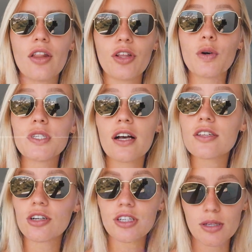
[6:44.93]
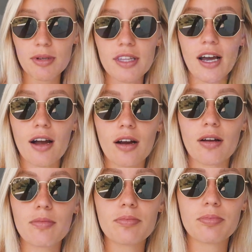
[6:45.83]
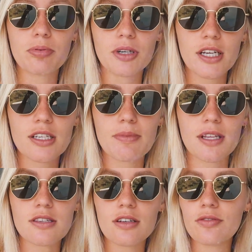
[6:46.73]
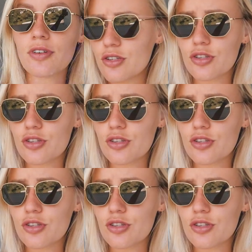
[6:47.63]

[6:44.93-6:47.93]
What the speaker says: The hotels here in Ibiza are pretty expensive.